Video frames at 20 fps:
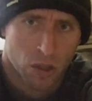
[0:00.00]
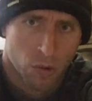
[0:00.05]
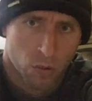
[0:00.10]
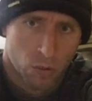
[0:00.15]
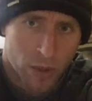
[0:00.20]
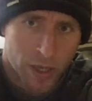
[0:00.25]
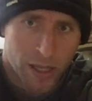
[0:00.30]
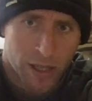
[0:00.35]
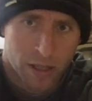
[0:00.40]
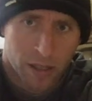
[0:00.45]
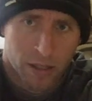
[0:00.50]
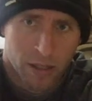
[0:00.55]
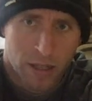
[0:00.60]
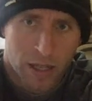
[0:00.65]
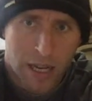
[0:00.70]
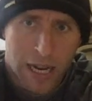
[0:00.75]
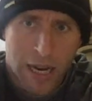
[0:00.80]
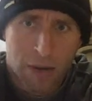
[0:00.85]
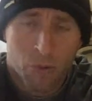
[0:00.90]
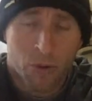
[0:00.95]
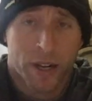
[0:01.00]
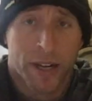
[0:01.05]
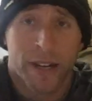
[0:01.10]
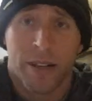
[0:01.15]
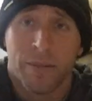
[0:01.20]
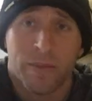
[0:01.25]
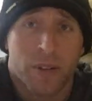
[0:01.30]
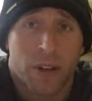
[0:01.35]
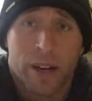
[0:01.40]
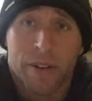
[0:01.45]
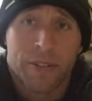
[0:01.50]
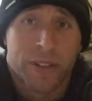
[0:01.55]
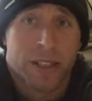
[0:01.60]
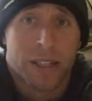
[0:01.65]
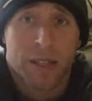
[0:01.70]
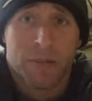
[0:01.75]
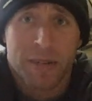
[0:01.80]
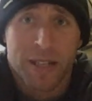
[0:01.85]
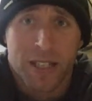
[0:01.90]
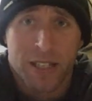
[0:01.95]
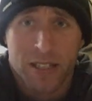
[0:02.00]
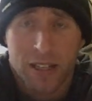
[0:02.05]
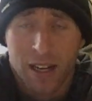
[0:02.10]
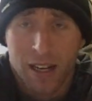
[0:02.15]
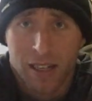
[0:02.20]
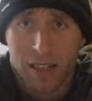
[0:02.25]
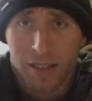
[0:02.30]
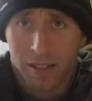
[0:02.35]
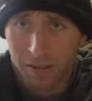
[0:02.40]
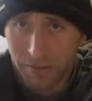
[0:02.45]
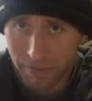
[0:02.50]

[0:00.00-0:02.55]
Well, I wanted everything to be stock,